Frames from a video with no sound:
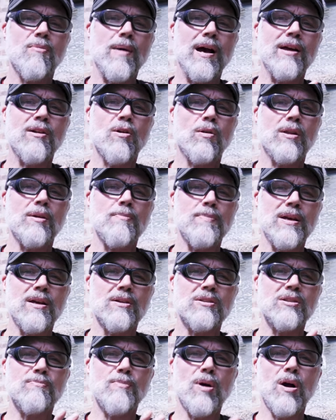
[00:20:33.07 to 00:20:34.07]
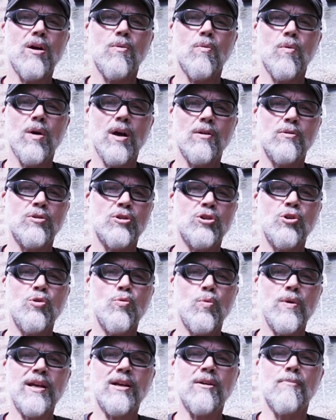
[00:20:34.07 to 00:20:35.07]
might only be a small
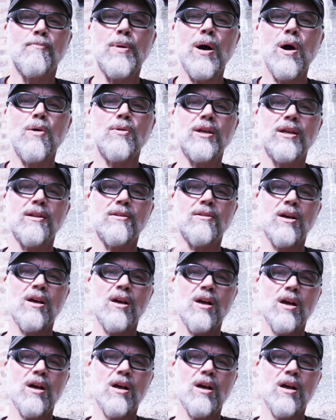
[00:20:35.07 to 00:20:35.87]
2-week component